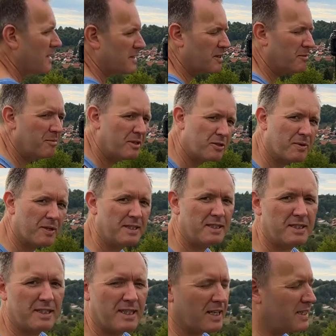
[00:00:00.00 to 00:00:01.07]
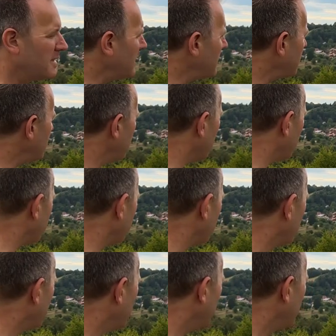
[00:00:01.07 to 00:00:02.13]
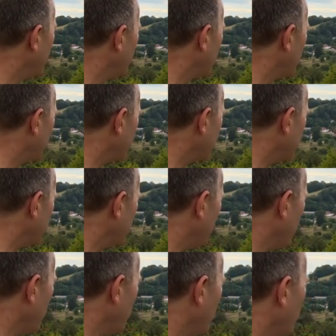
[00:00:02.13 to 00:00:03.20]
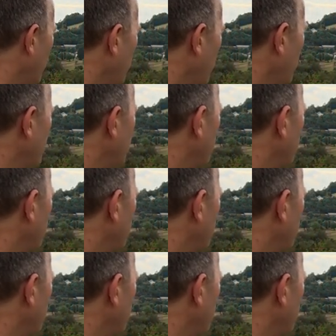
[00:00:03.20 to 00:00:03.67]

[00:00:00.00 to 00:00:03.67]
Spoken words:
Now it's giving me 20 seconds. That's enough. As I say, I don't want to go